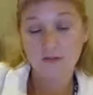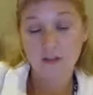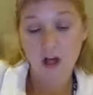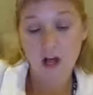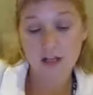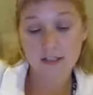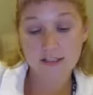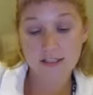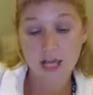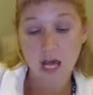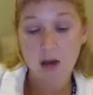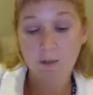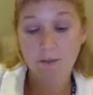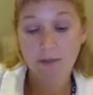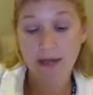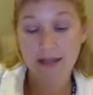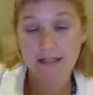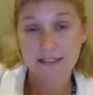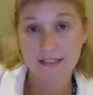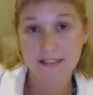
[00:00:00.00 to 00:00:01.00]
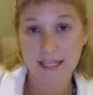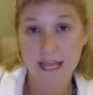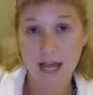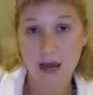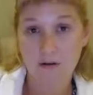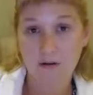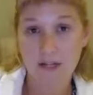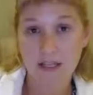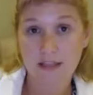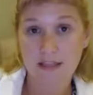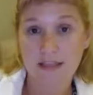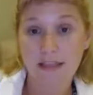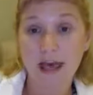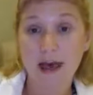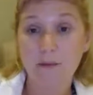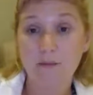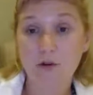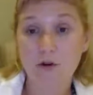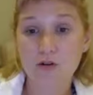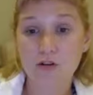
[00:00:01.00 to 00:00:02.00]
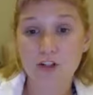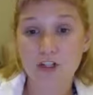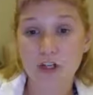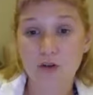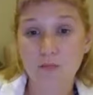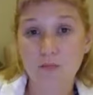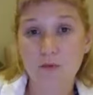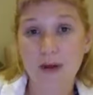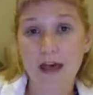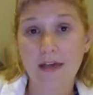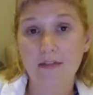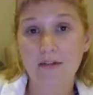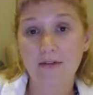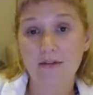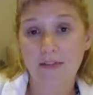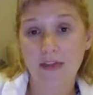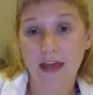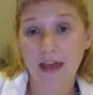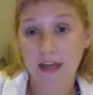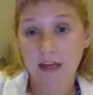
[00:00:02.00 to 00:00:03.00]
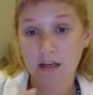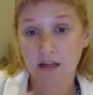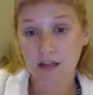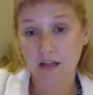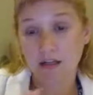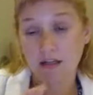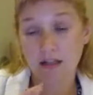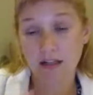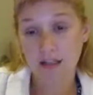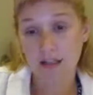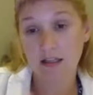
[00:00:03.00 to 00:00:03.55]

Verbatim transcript: floss up and down in that motion rather than